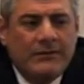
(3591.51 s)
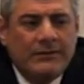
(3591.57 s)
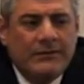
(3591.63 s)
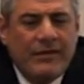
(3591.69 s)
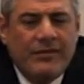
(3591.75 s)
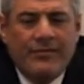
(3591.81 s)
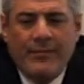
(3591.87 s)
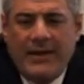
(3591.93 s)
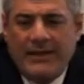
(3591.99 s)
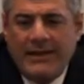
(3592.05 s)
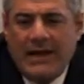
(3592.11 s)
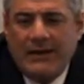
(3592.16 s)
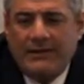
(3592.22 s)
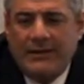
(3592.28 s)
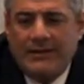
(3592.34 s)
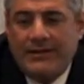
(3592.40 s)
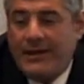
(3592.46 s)
There's many
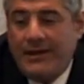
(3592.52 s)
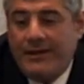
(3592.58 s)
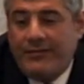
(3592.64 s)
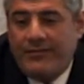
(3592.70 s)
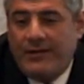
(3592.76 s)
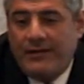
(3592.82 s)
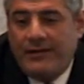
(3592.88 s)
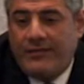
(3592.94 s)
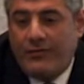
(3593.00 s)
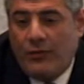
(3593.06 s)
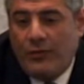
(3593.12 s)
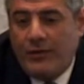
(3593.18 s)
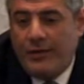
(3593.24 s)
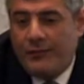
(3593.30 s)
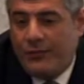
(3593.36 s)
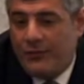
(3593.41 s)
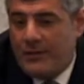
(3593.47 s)
other things that it's
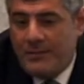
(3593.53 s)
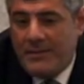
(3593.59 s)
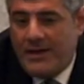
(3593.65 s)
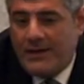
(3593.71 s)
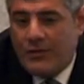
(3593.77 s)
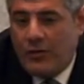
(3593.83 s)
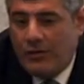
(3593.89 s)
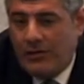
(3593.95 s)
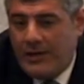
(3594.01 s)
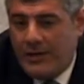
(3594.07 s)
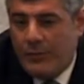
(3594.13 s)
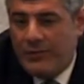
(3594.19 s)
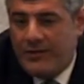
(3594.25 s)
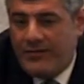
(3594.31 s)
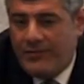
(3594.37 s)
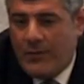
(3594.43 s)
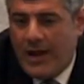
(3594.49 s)
only for the man only
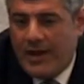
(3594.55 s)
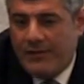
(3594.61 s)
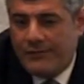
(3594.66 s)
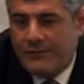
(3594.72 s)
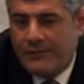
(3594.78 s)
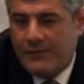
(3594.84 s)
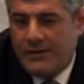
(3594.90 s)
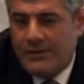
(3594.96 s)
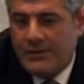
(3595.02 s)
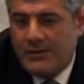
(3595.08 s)
with his wife.